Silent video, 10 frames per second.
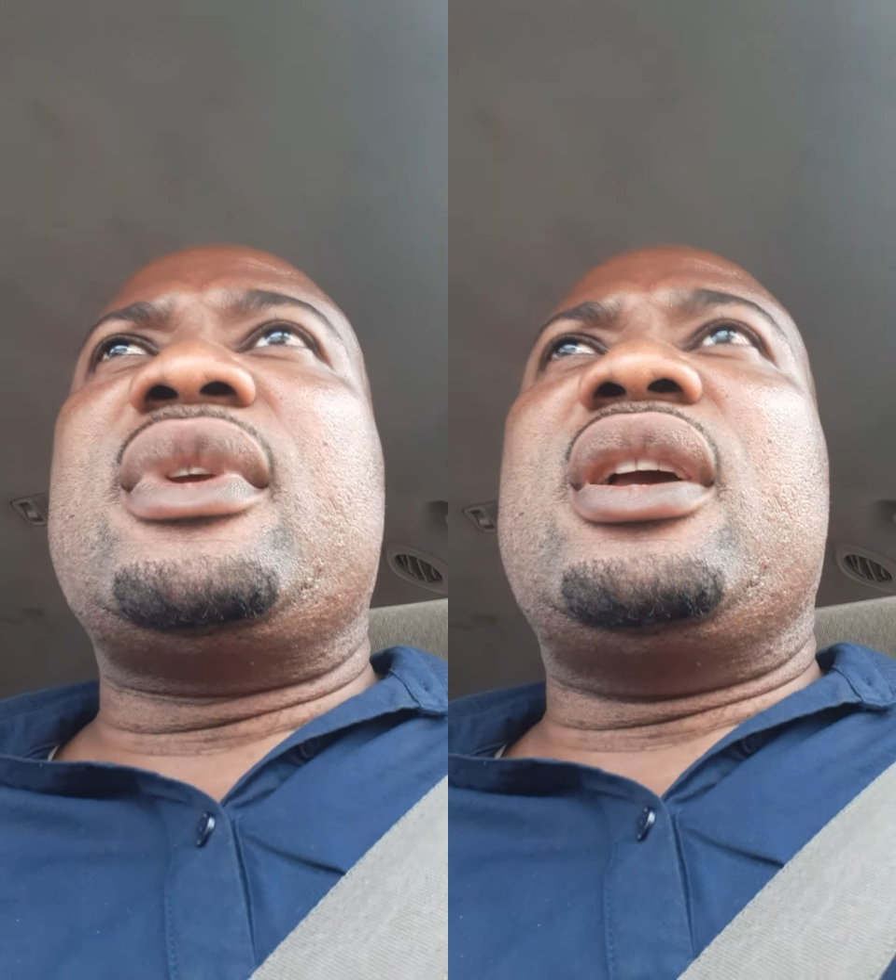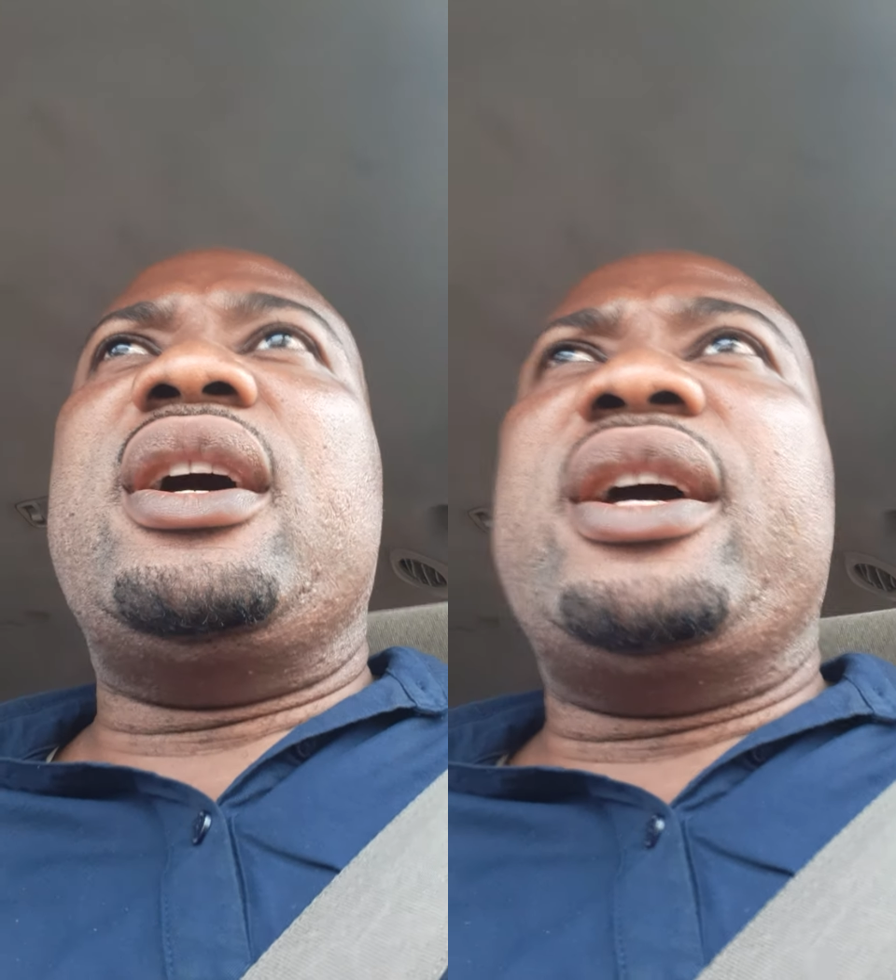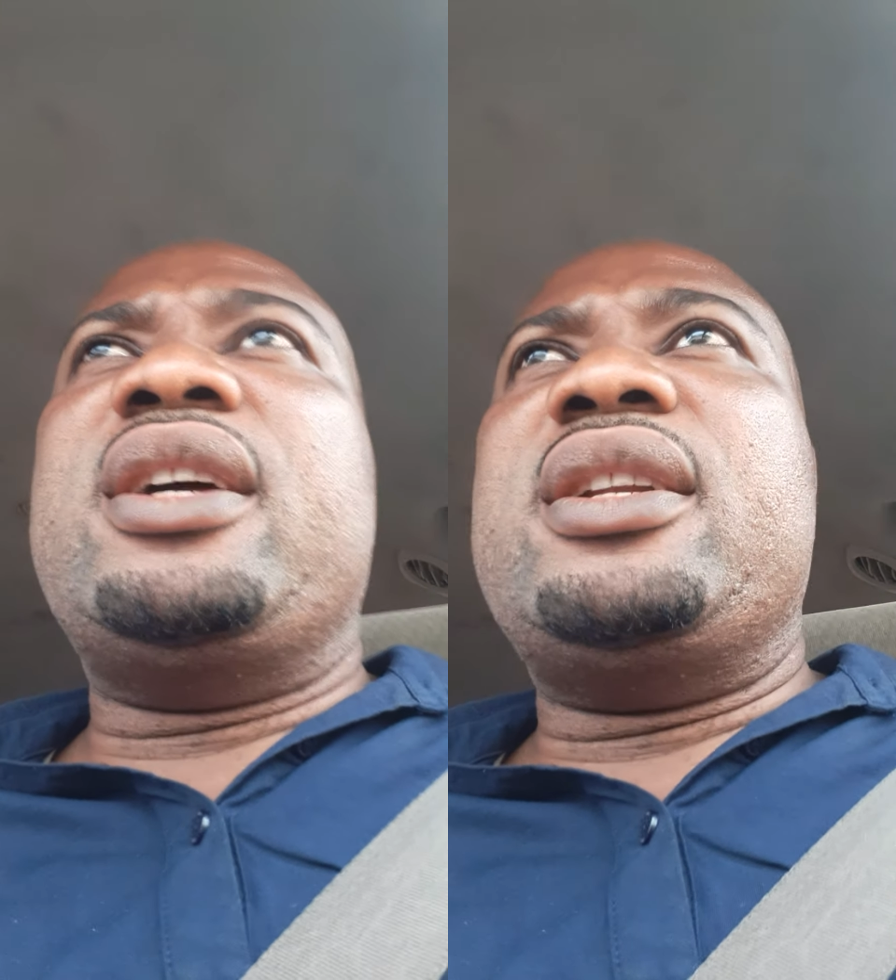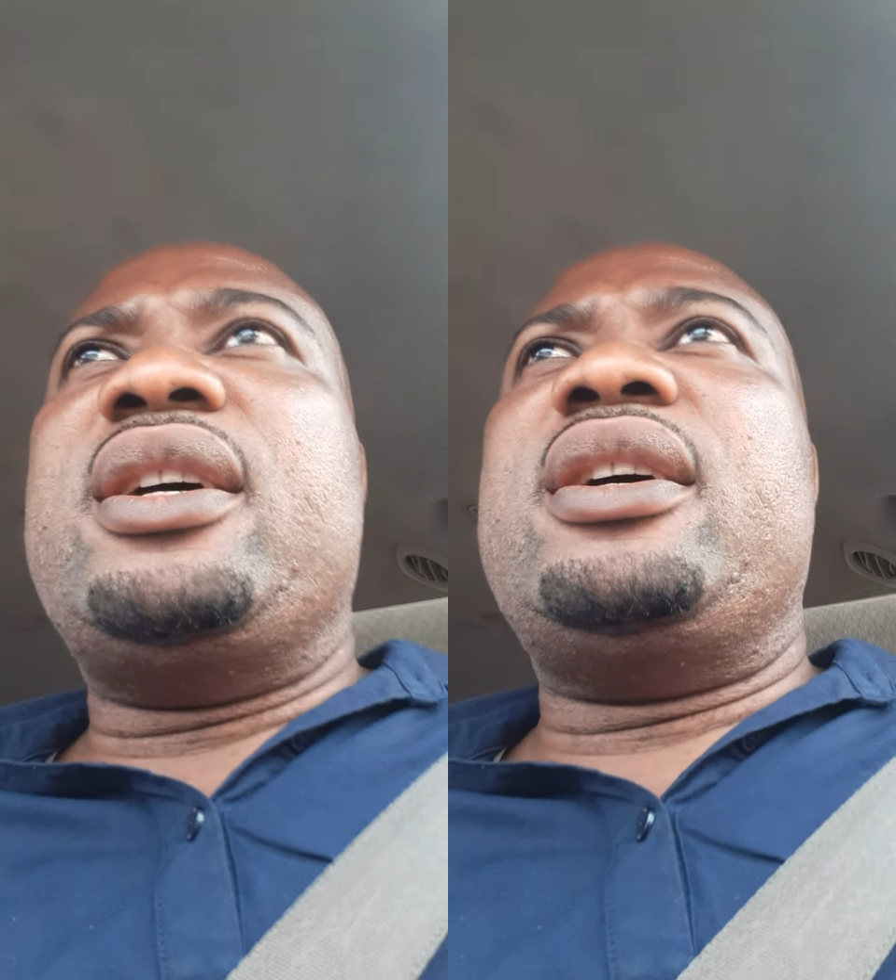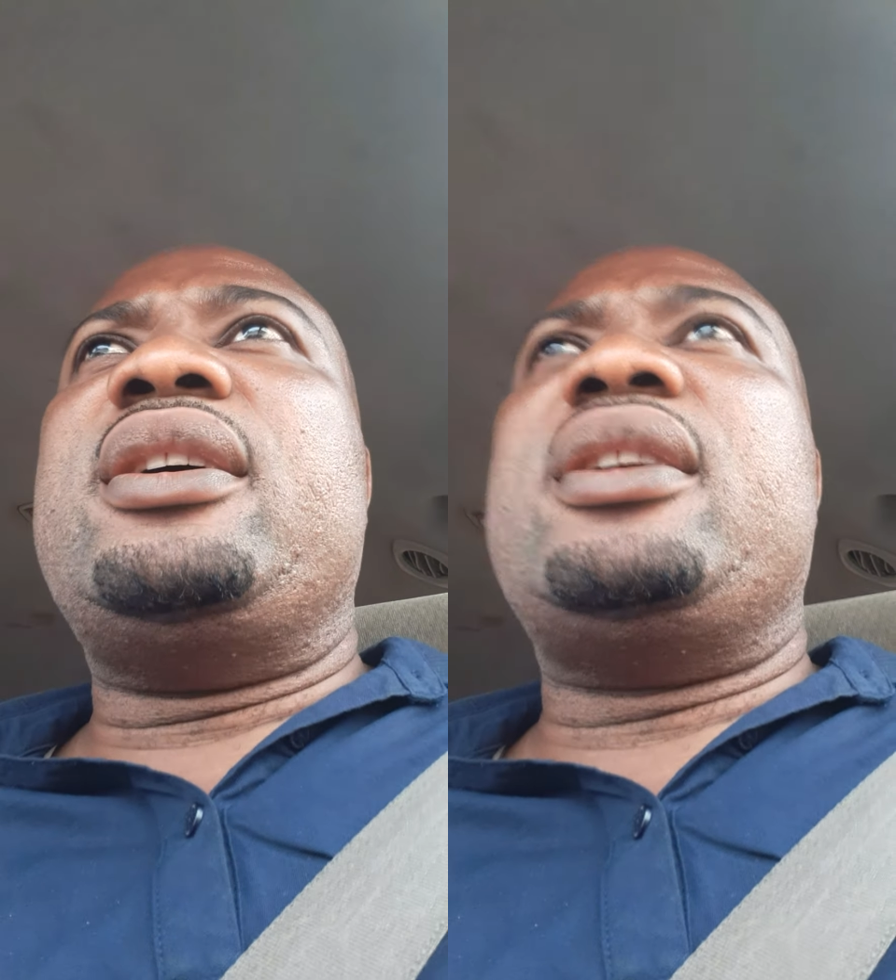
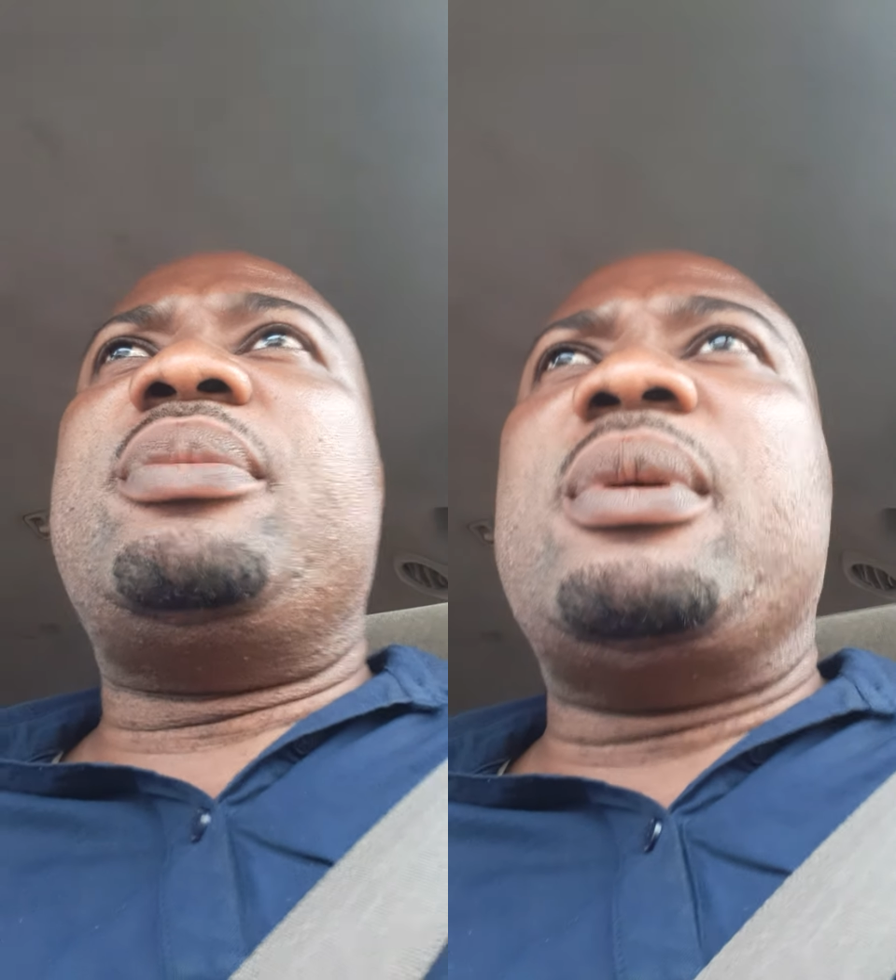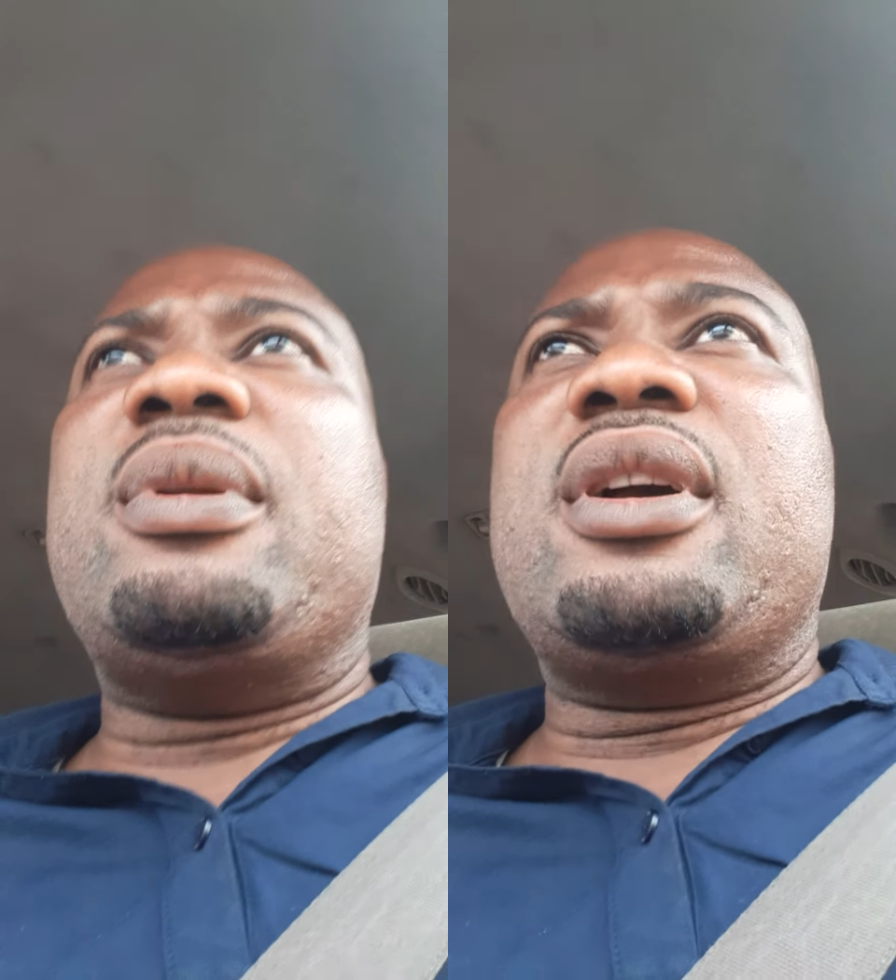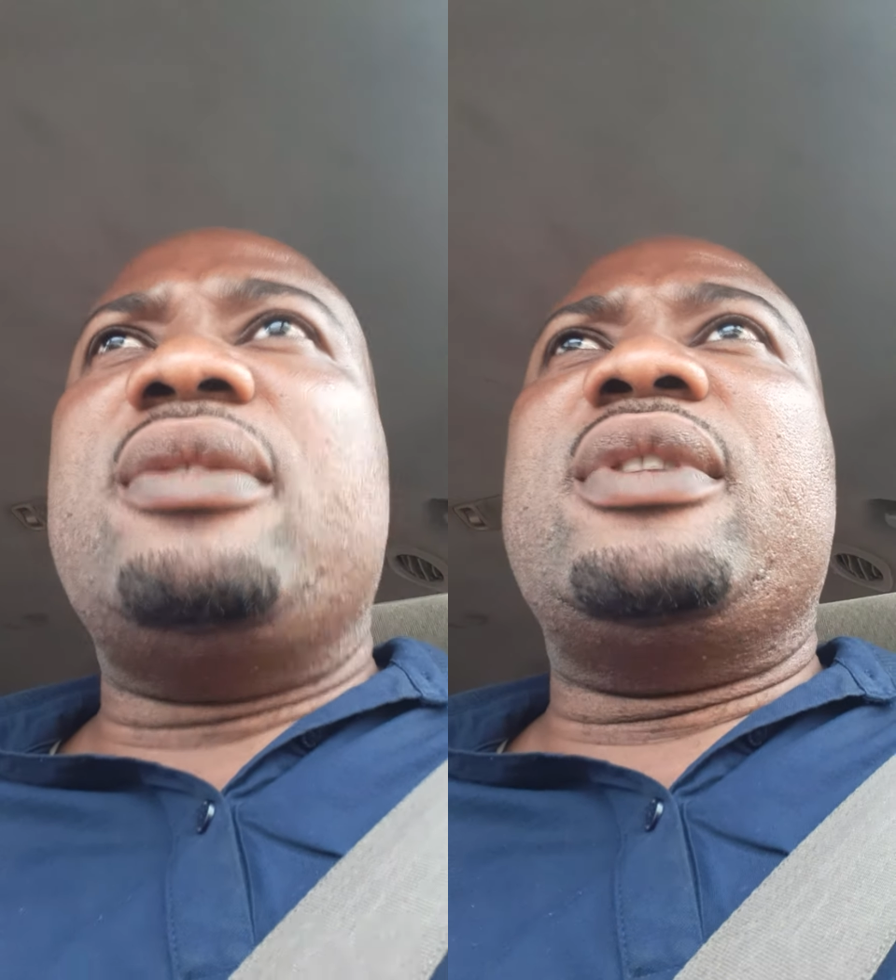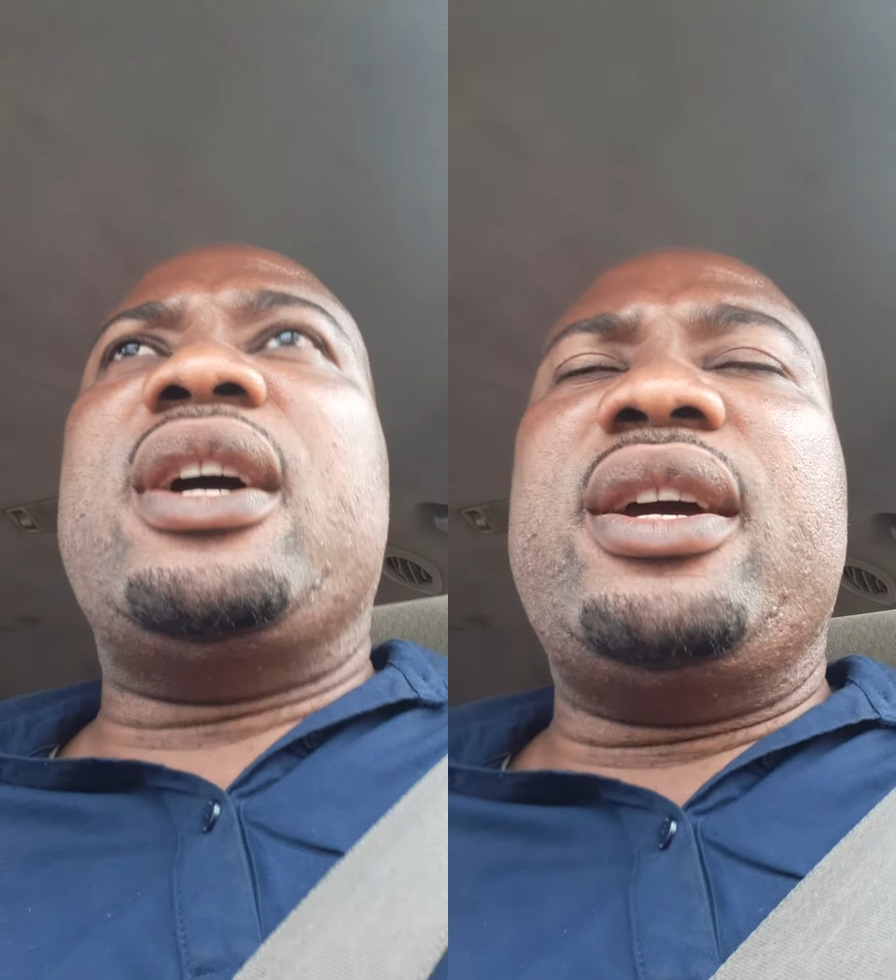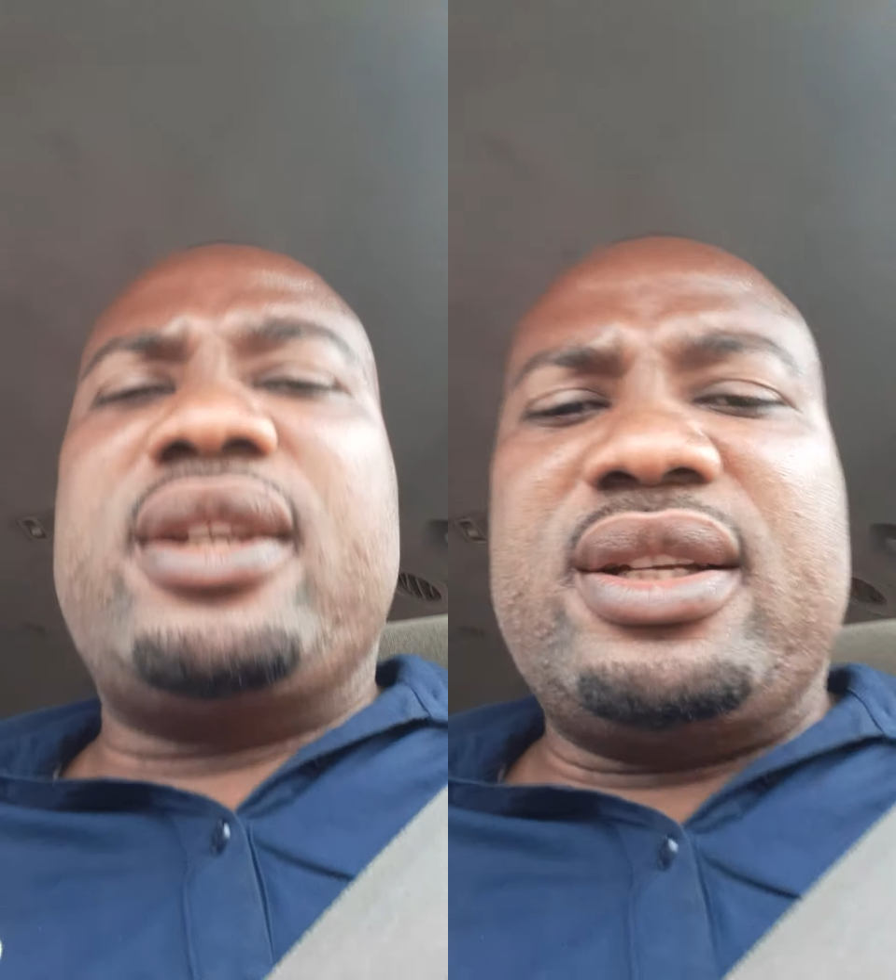Guyana, Republic of Guyana,